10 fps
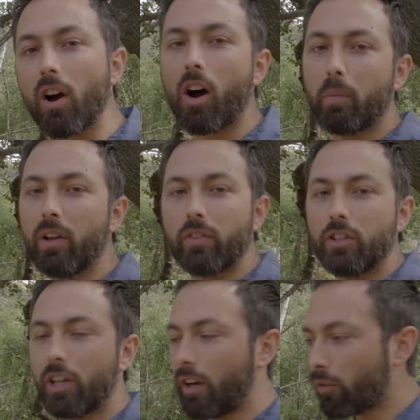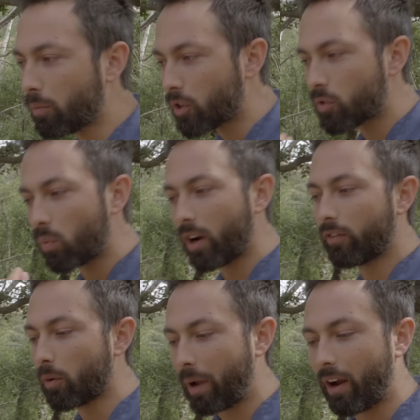copy of the gene from just one
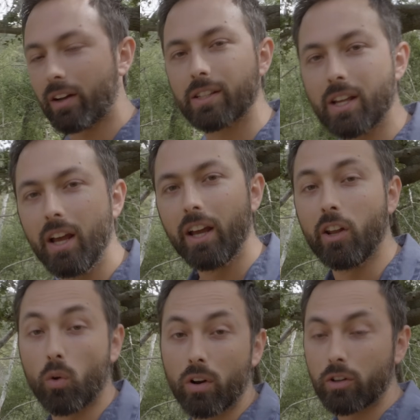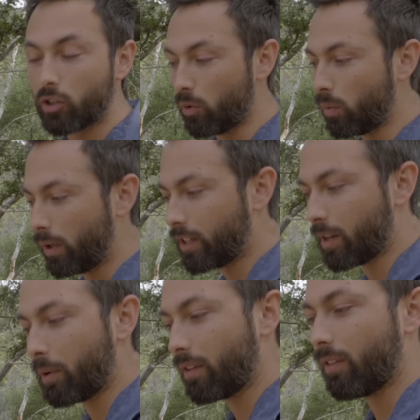of your parents in order to
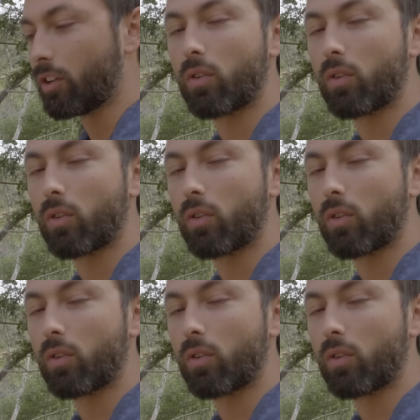exhibit the